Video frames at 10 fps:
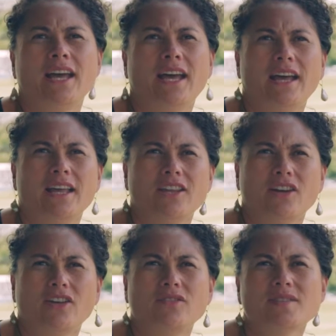uh, you
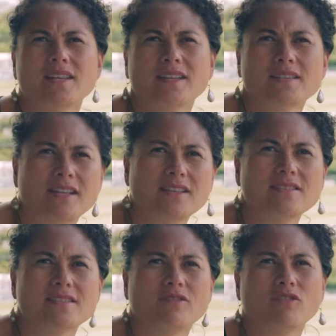know,
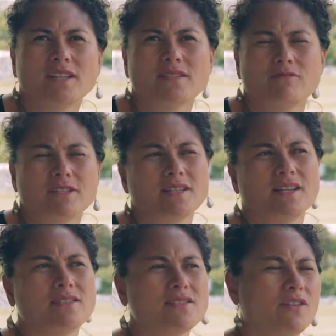citizens and res
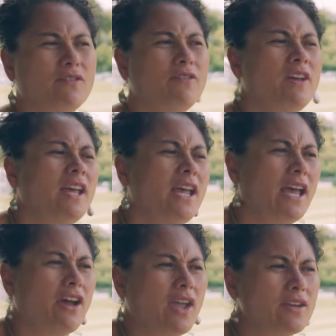residents of
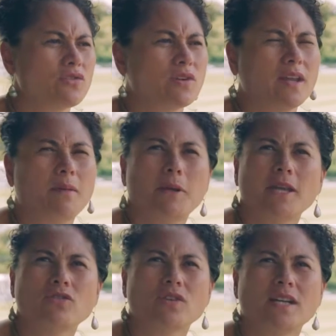our country
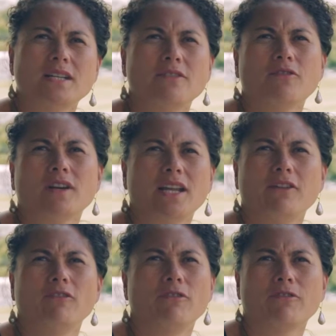being treated differently
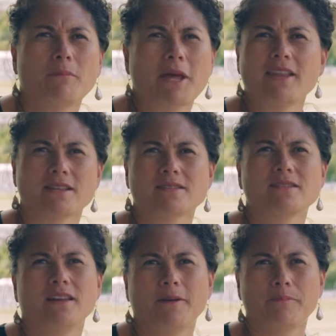from others.
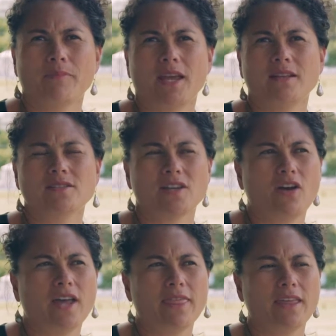And so
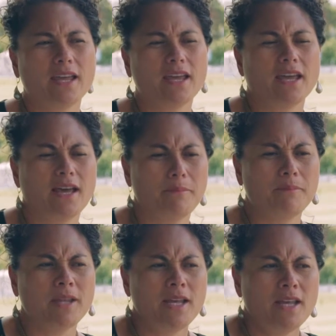I think um,
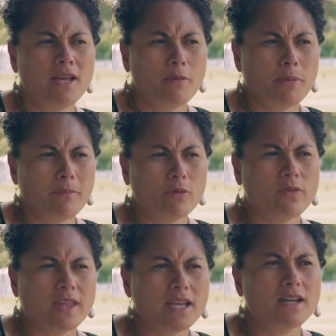people
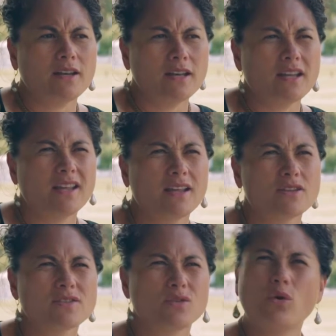then
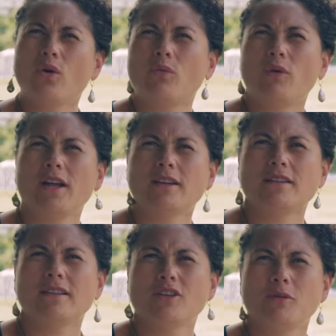saw what
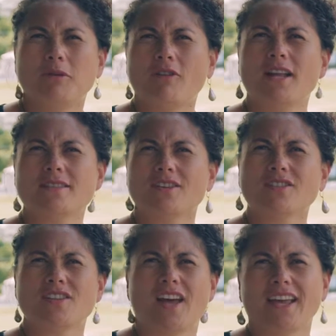human rights
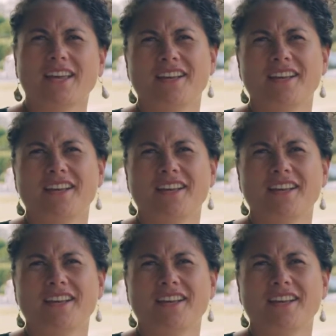looks like.